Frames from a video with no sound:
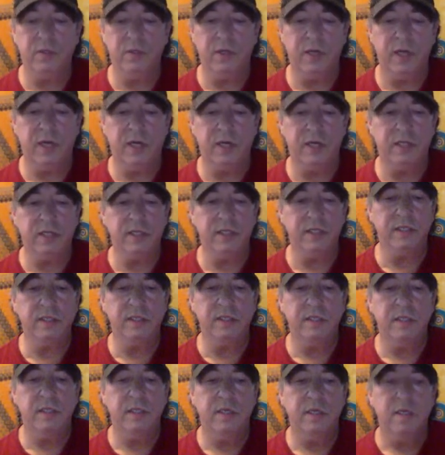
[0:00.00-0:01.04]
Ireland.
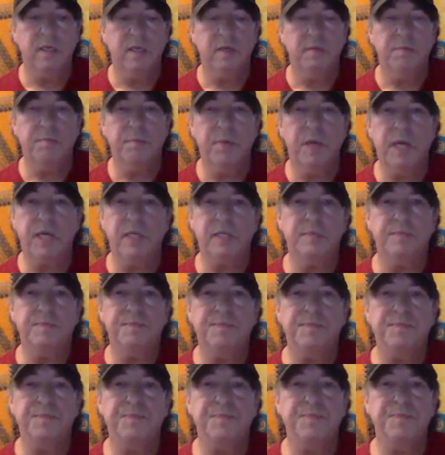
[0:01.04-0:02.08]
But
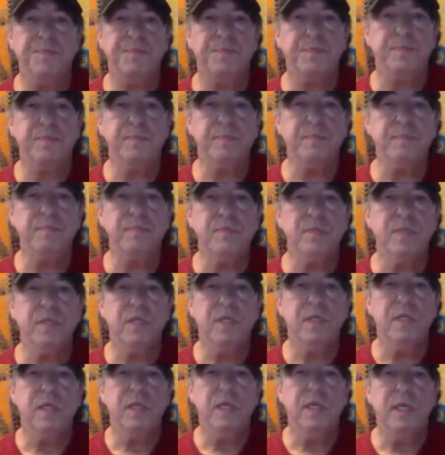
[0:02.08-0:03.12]

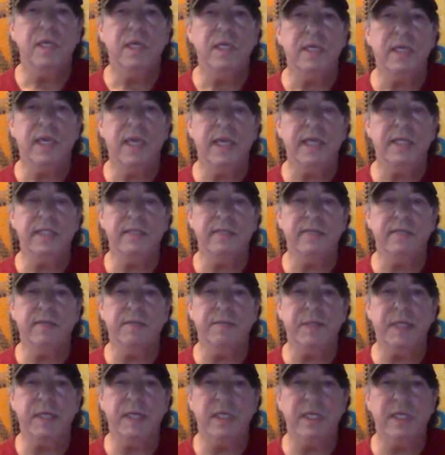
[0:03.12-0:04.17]
in the case of the
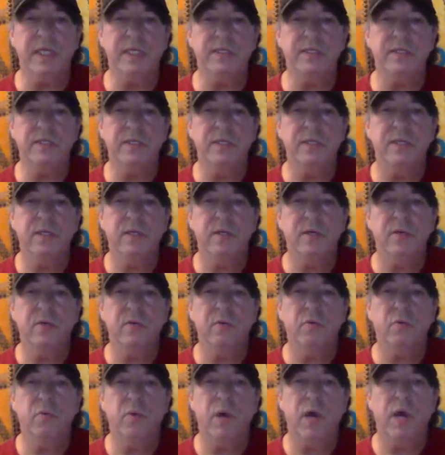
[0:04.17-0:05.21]
Middle East,
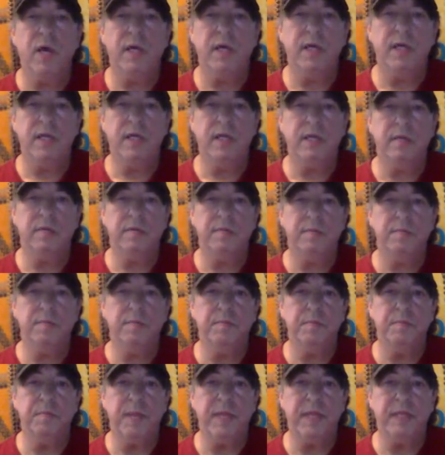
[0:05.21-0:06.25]
what
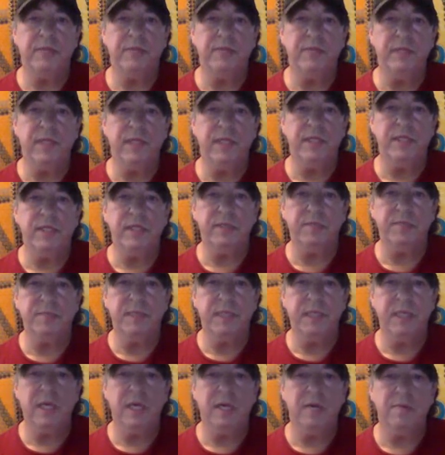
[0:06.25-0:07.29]
makes religion
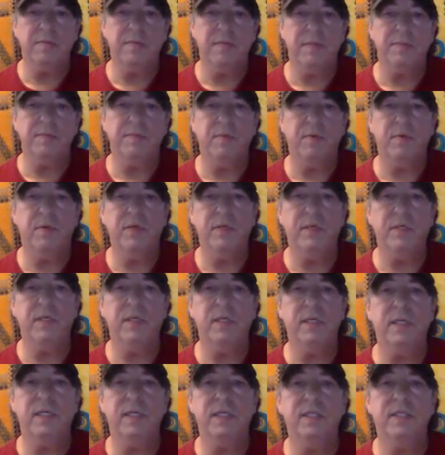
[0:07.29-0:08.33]
become important
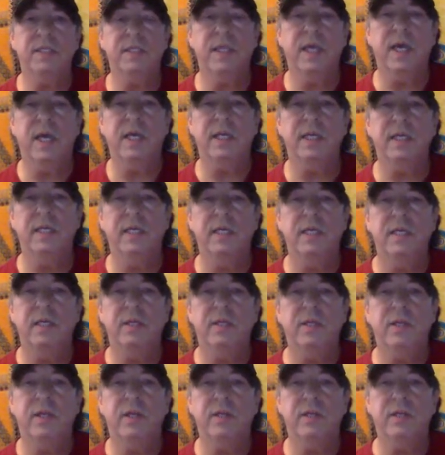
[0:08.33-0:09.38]
is that
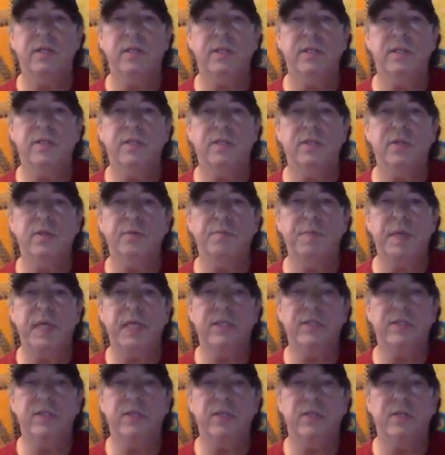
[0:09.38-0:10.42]
the two
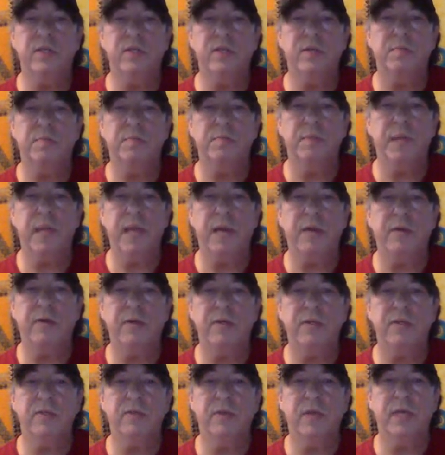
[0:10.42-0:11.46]
major
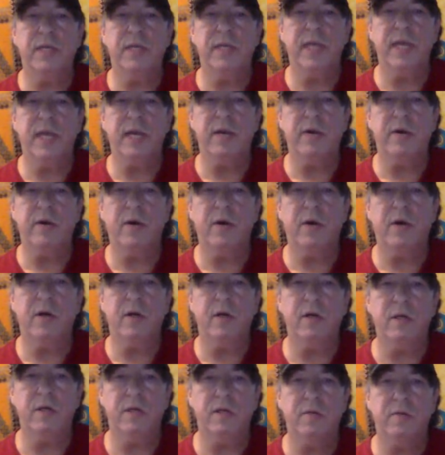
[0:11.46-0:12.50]
powers right now
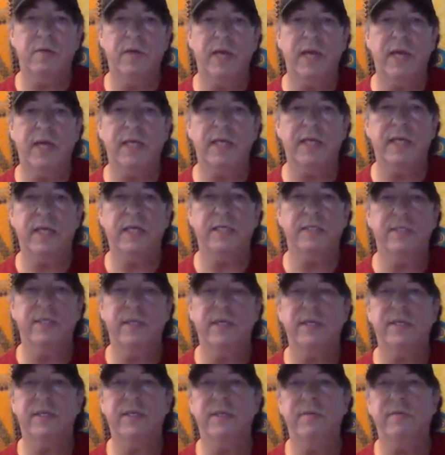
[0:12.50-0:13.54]
are Iran and
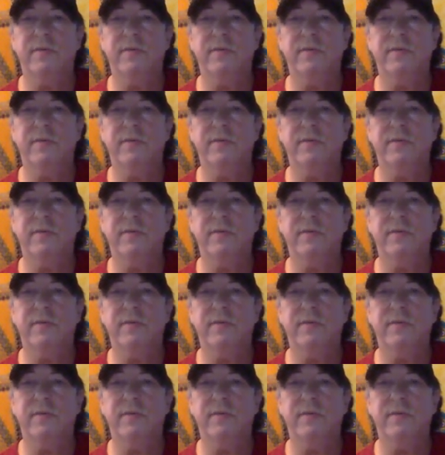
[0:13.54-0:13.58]
Saudi